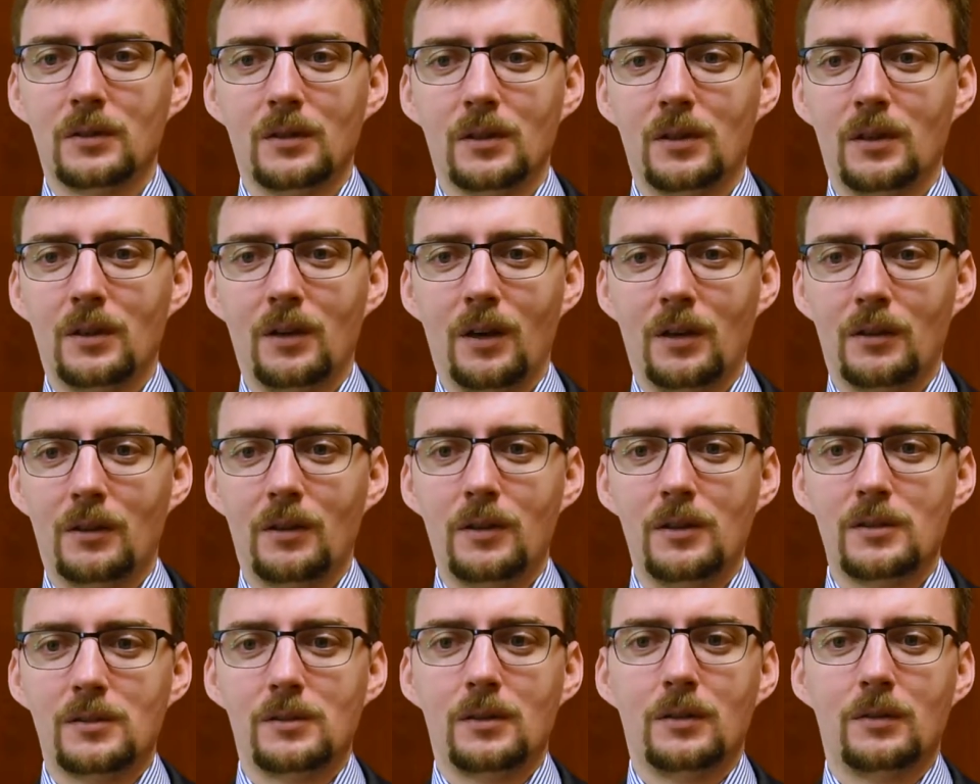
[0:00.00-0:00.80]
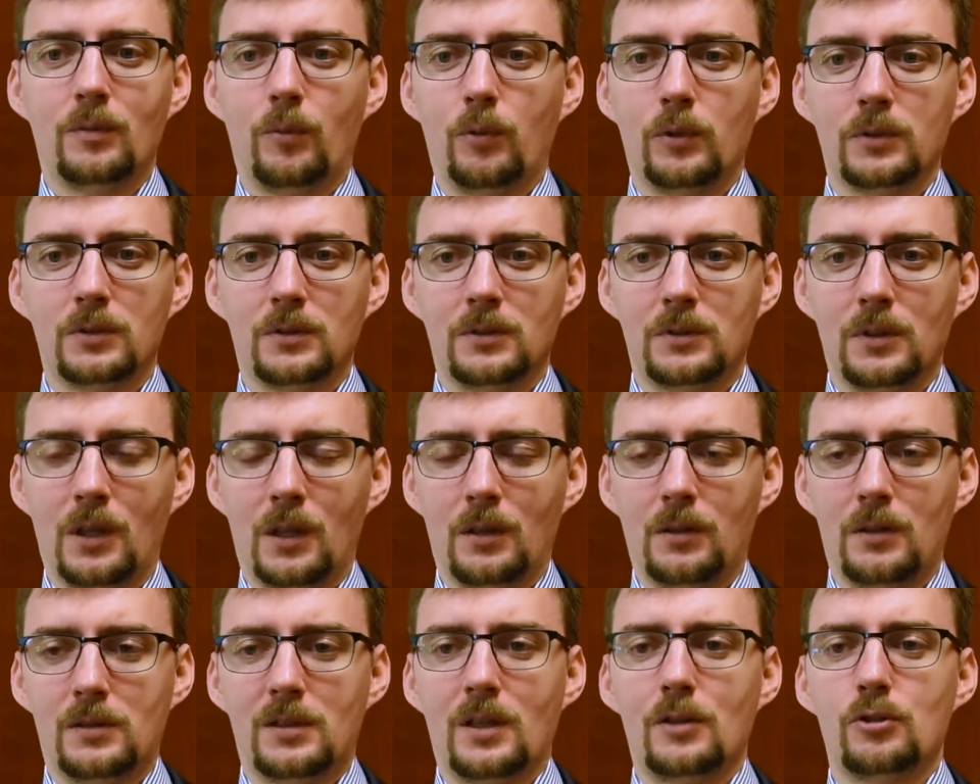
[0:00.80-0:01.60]
At least it was
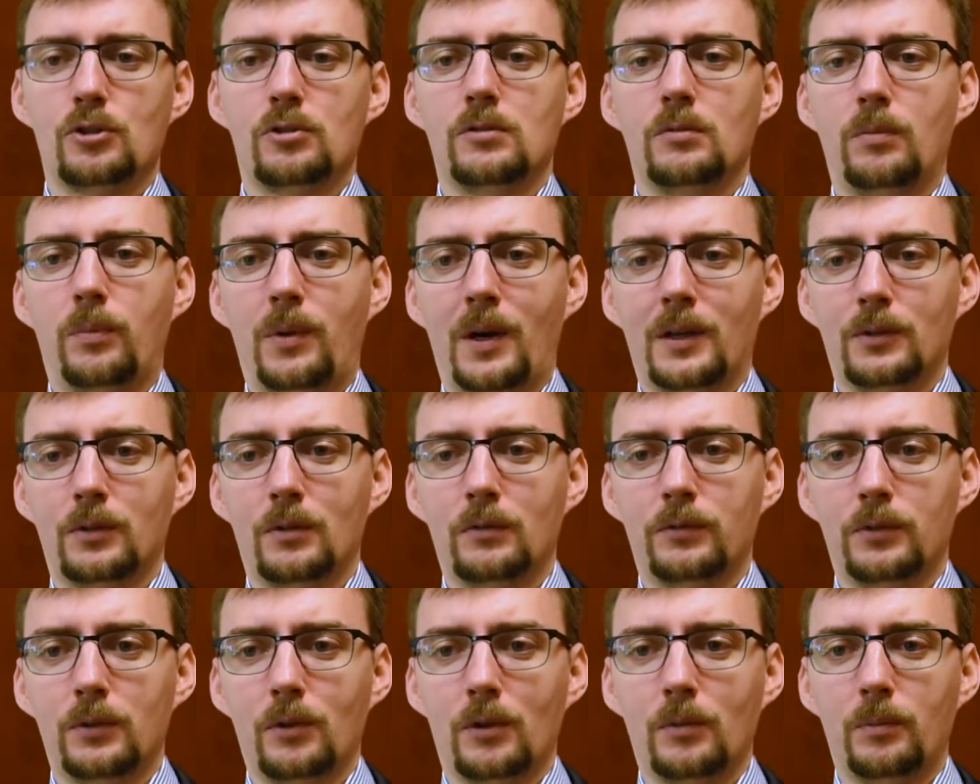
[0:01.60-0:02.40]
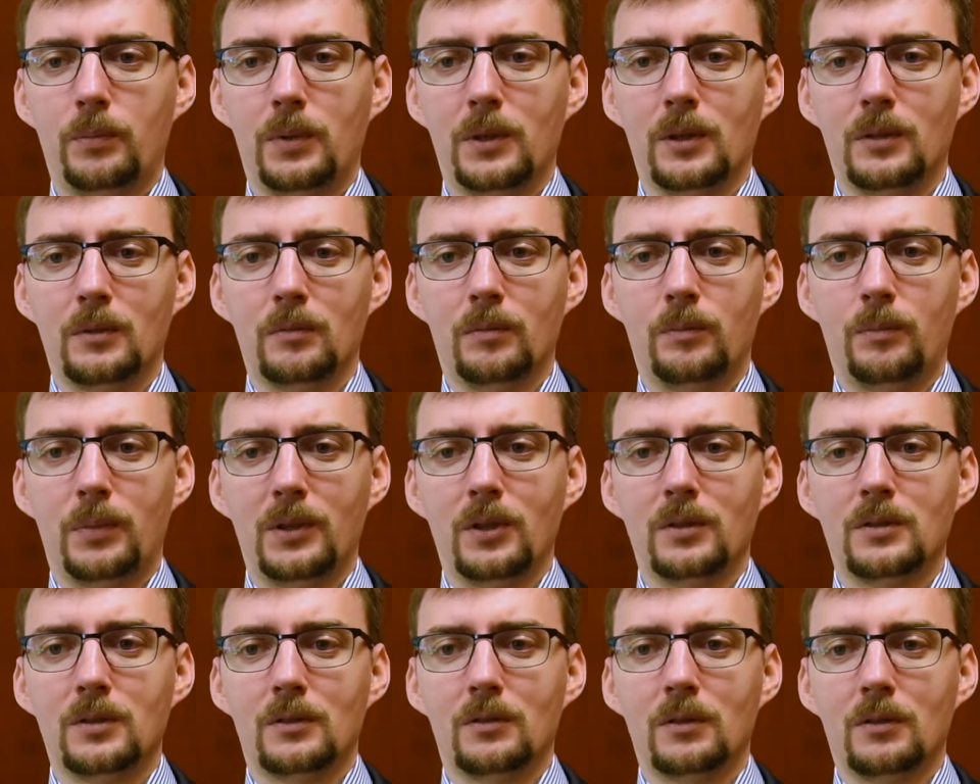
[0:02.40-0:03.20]
an essential part of European
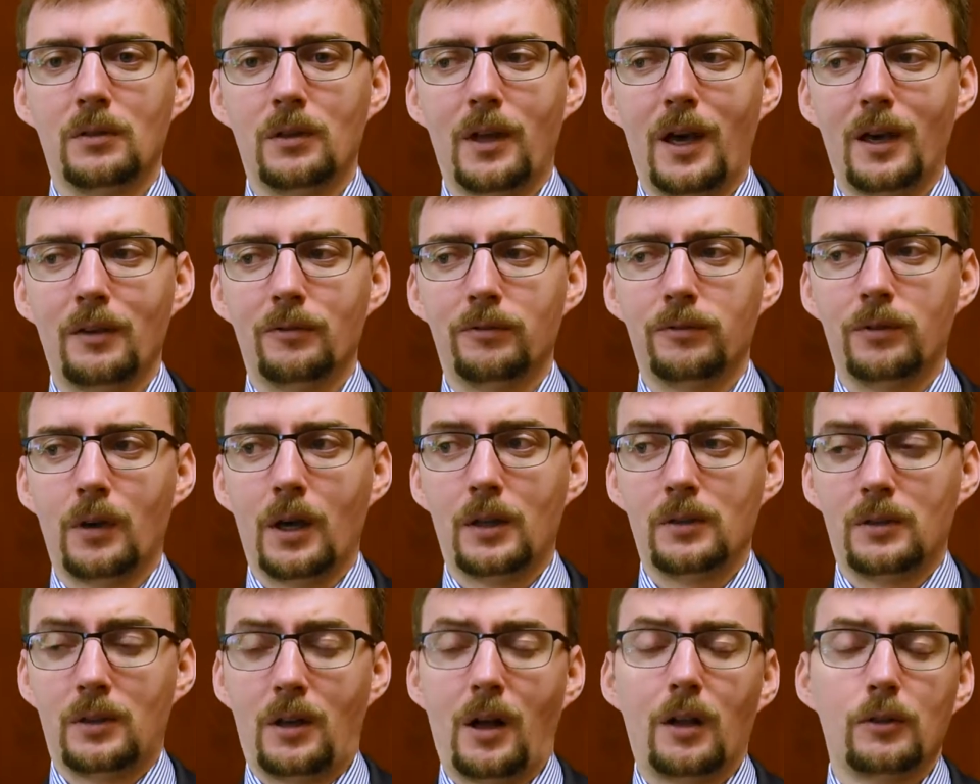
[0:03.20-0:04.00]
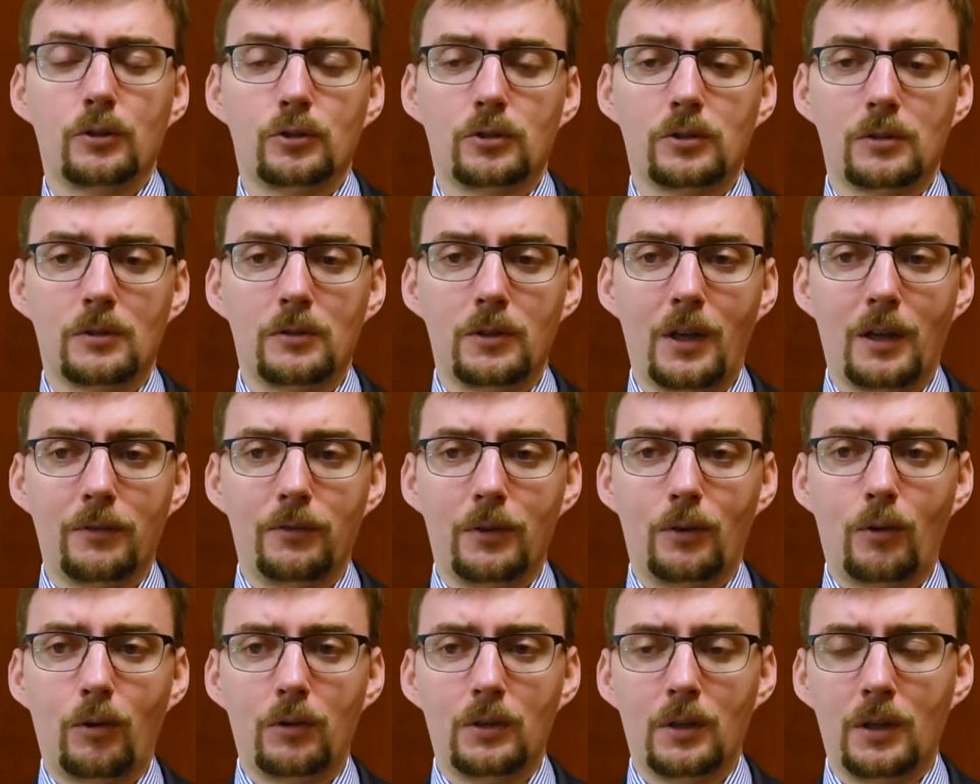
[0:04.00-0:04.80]
political life and cultural
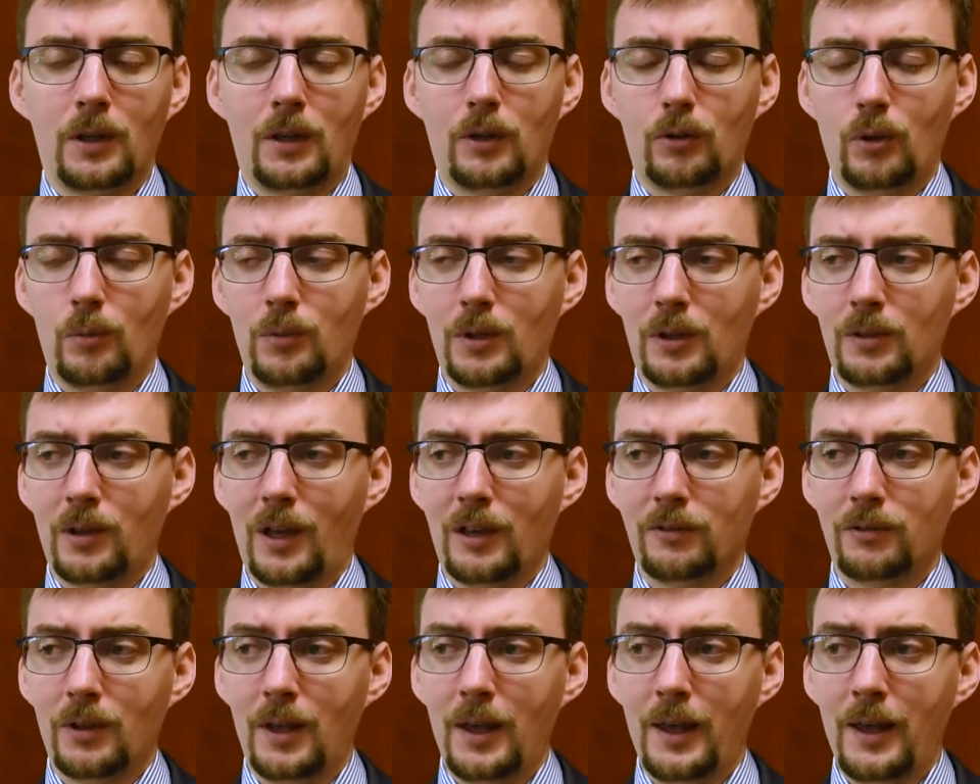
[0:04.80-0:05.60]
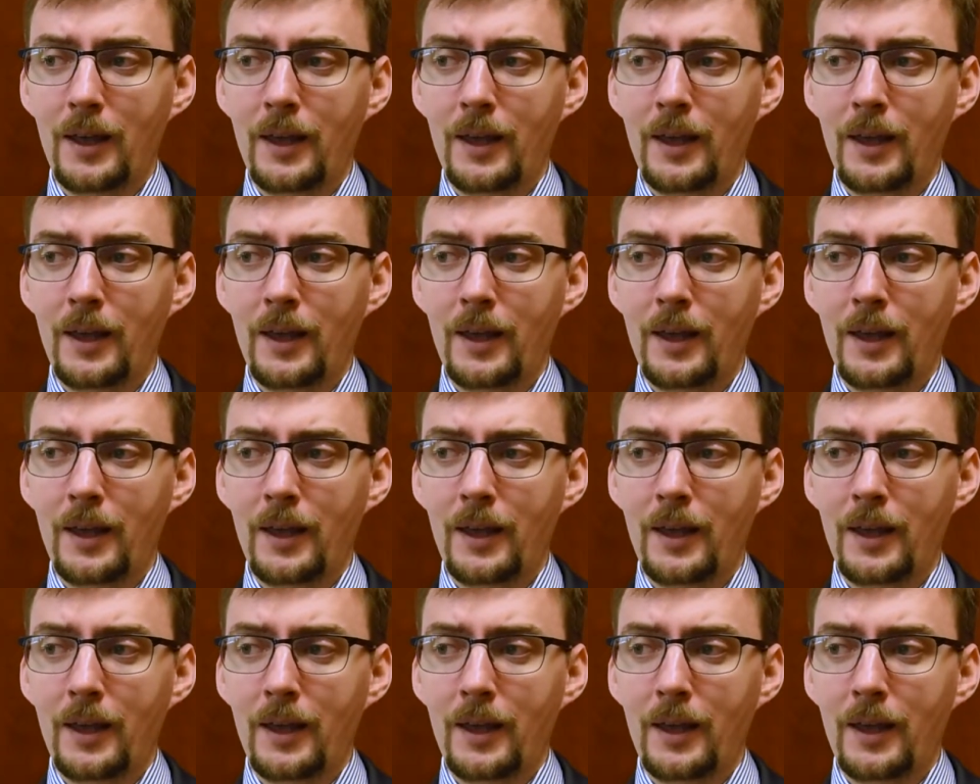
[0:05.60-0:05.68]
life, economic life.